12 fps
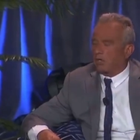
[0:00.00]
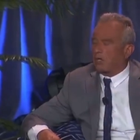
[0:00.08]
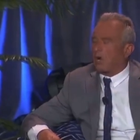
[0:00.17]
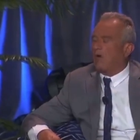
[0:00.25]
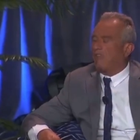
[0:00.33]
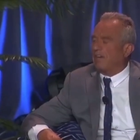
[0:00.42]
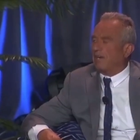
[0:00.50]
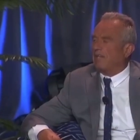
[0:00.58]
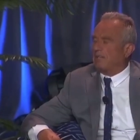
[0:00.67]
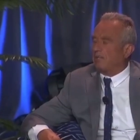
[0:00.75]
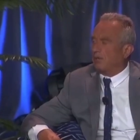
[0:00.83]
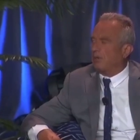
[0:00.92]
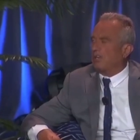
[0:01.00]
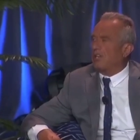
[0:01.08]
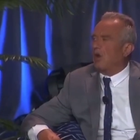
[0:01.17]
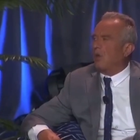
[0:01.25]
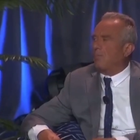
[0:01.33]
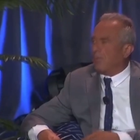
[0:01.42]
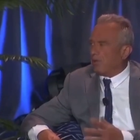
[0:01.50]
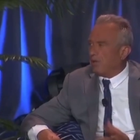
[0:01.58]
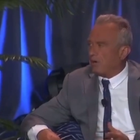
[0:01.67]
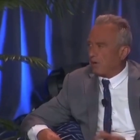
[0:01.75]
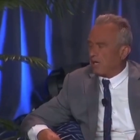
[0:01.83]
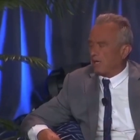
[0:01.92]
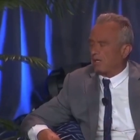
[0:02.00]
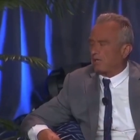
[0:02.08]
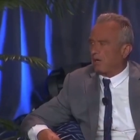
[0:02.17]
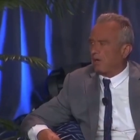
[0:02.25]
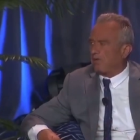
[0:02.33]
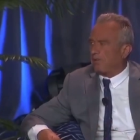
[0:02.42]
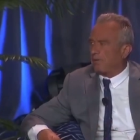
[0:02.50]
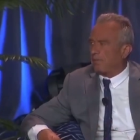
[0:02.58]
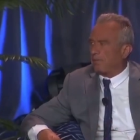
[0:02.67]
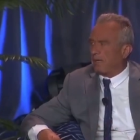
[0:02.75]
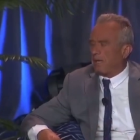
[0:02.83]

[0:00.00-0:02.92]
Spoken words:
for COVID. It literally obliterated COVID.